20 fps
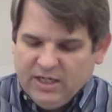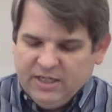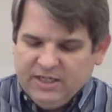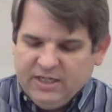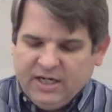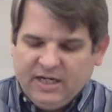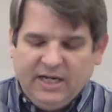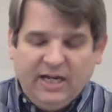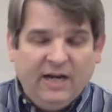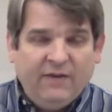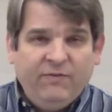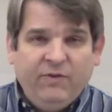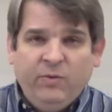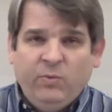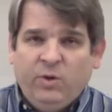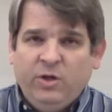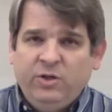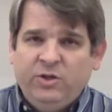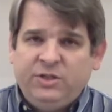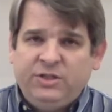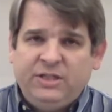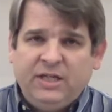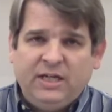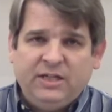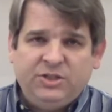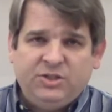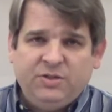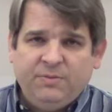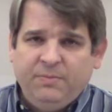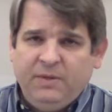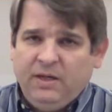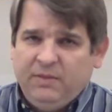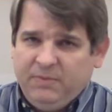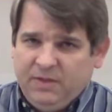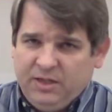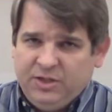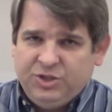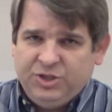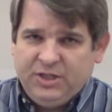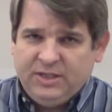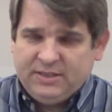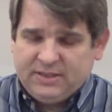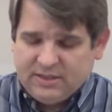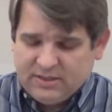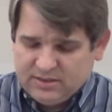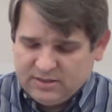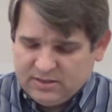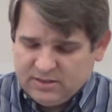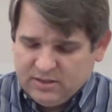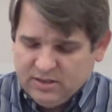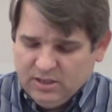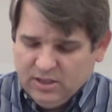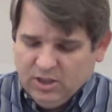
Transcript: Not everyone who says to me, meaning Jesus,